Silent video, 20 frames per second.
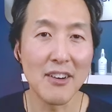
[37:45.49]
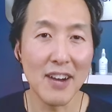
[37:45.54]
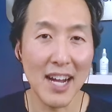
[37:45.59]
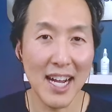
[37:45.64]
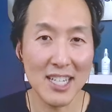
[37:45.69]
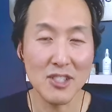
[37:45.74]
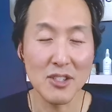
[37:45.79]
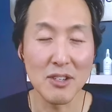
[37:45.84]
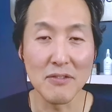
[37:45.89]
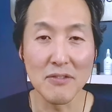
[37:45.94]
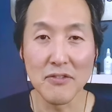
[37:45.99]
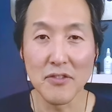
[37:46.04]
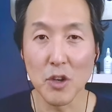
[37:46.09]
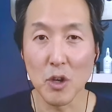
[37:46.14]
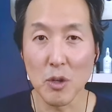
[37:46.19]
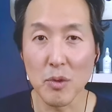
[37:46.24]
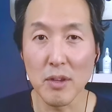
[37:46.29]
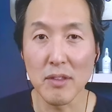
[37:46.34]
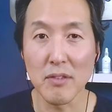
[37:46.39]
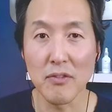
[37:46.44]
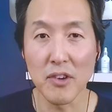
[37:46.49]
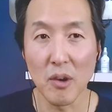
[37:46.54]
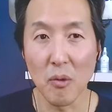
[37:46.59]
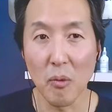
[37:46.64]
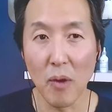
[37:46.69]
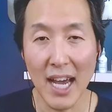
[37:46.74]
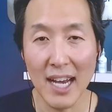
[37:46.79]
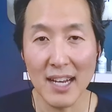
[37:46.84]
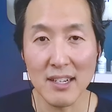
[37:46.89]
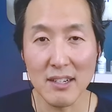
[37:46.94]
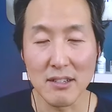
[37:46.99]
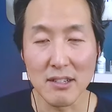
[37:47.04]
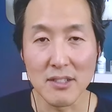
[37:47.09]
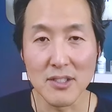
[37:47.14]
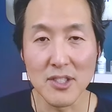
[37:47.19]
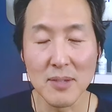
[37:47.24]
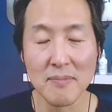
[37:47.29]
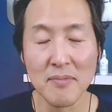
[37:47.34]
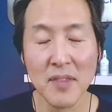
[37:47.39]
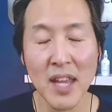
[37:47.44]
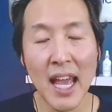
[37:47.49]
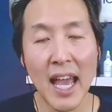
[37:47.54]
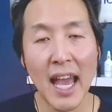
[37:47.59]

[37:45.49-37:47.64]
they're actually filled with free radicals.